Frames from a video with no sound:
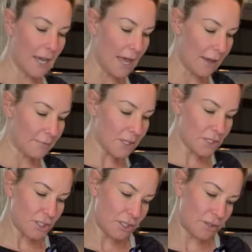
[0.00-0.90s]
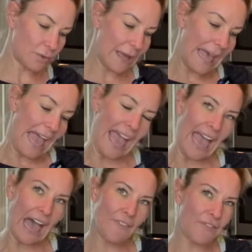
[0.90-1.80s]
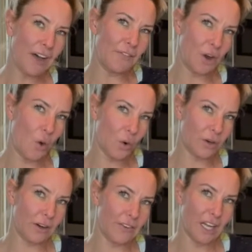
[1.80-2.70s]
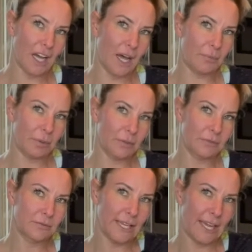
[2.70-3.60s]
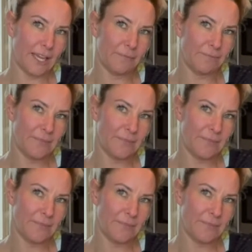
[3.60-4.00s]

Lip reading: I'm gonna do half of 1/4 cup, okay?